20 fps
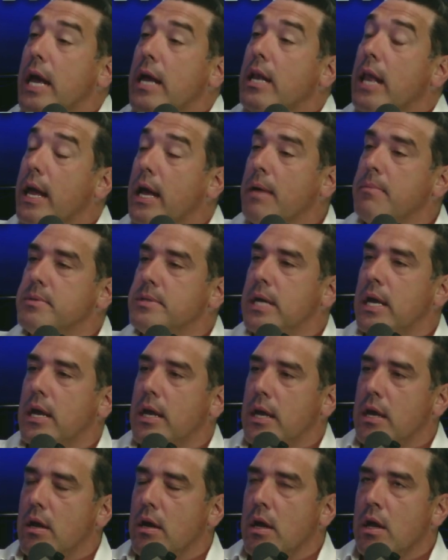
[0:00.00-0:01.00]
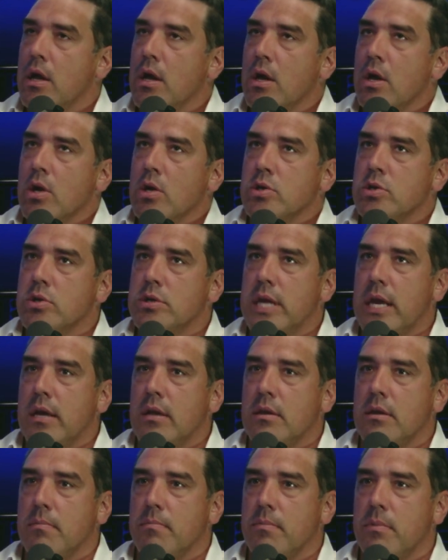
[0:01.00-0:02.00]
And like I'm saying, so
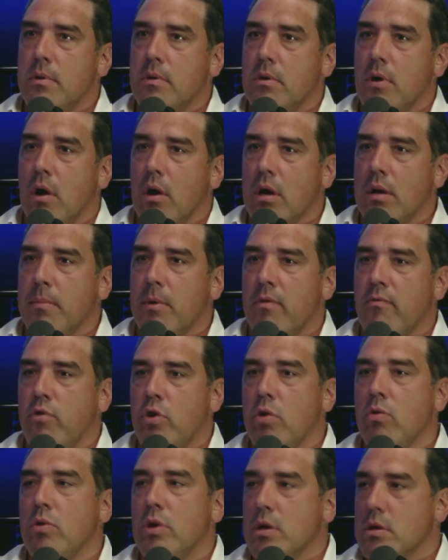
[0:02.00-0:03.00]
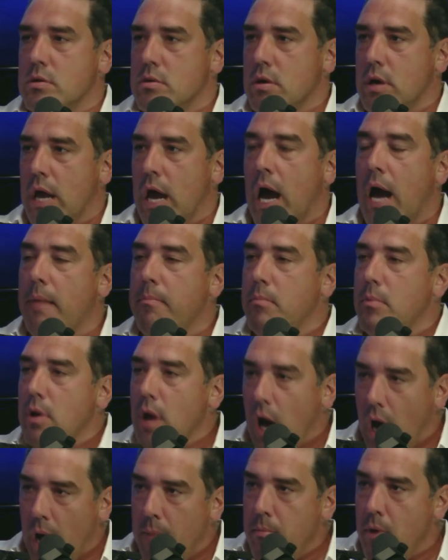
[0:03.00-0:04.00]
take the argument of unions. Okay, I'm
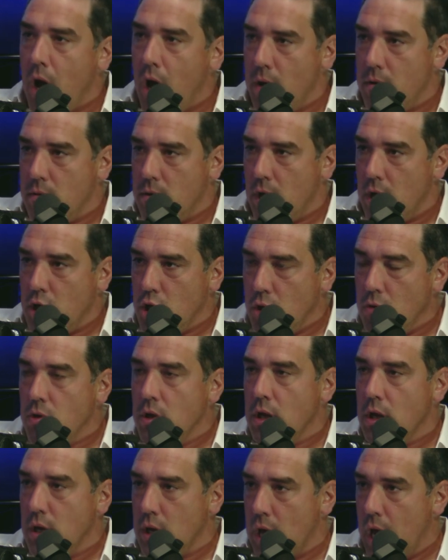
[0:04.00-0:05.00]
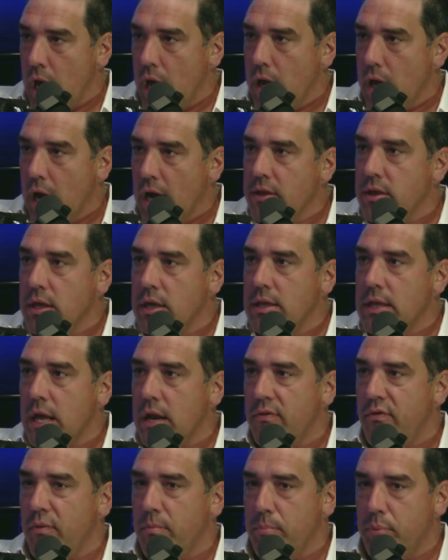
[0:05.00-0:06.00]
not a union guy. I think that
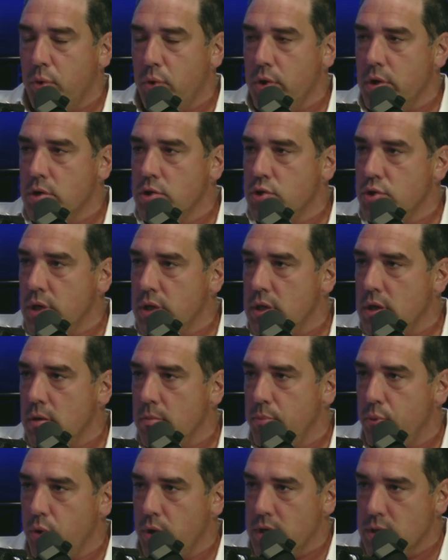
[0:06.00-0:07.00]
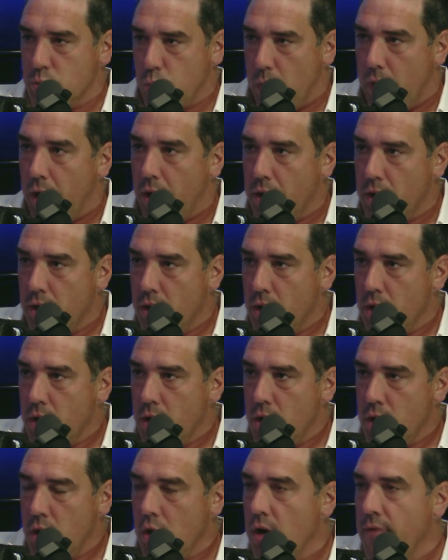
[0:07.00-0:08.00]
if employers treat their employees well,
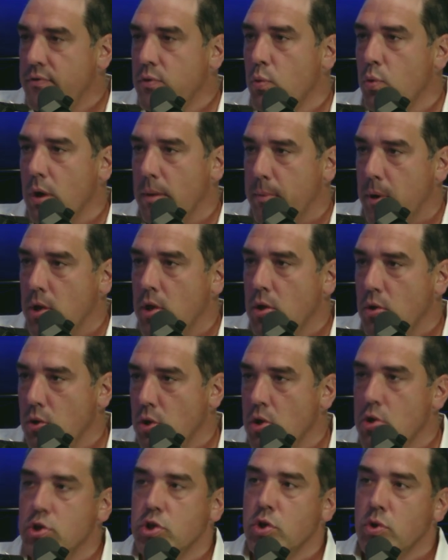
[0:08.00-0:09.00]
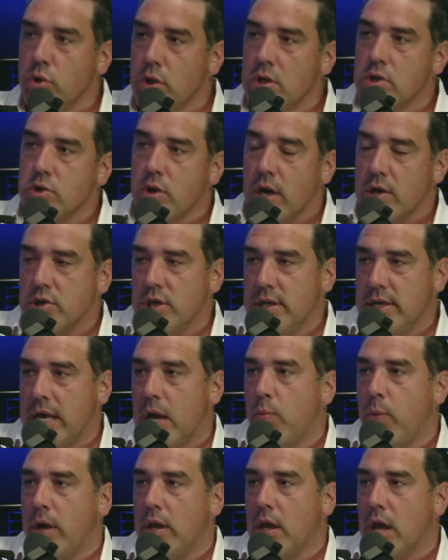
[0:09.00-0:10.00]
you don't have to worry about unions. Unions are actually
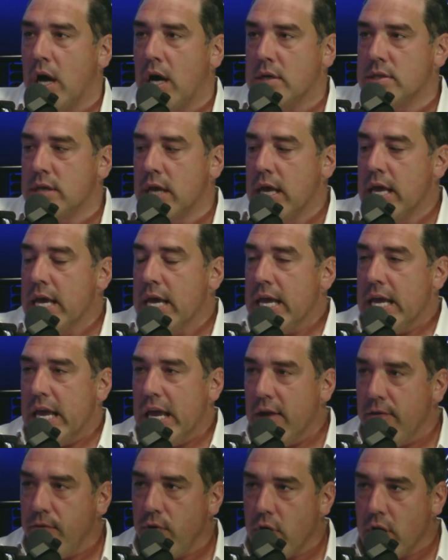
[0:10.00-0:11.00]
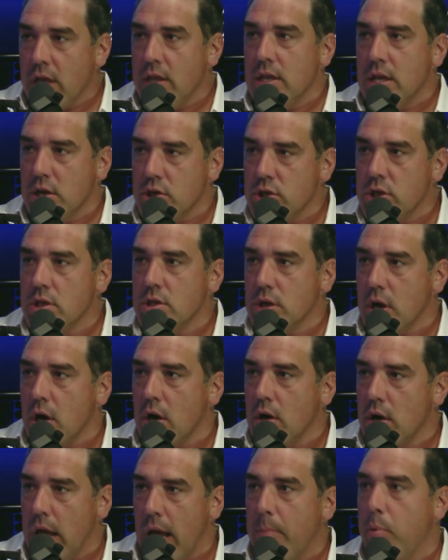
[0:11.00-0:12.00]
dead weight loss if your conditions
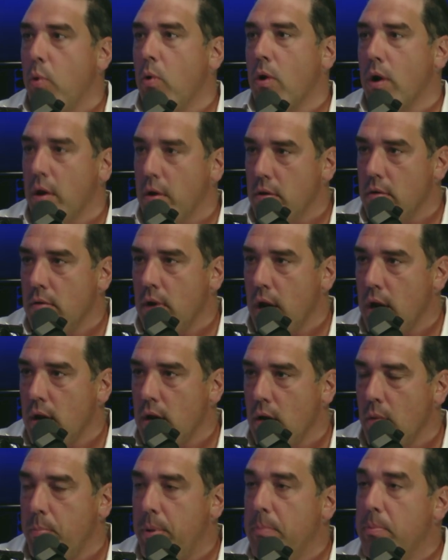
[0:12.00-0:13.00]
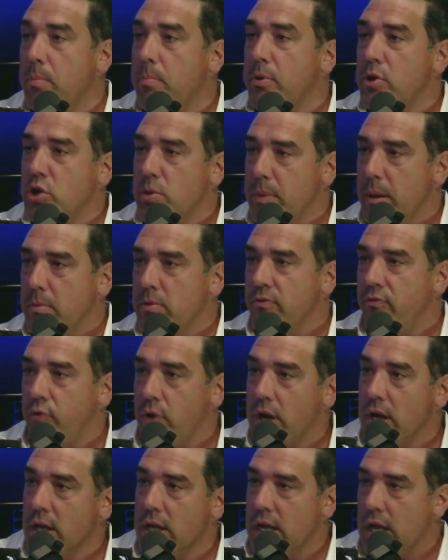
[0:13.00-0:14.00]
aren't abhorrent, right? Or people should be able to free
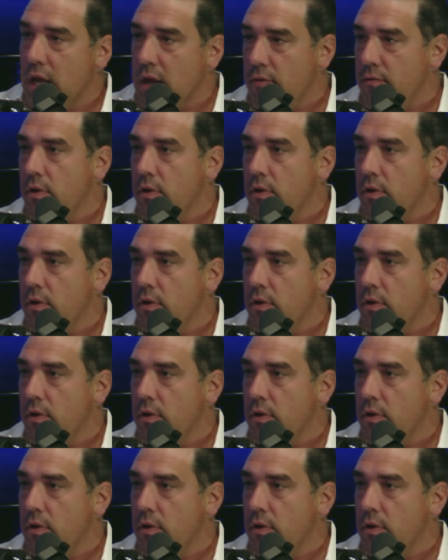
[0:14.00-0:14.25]
to leave.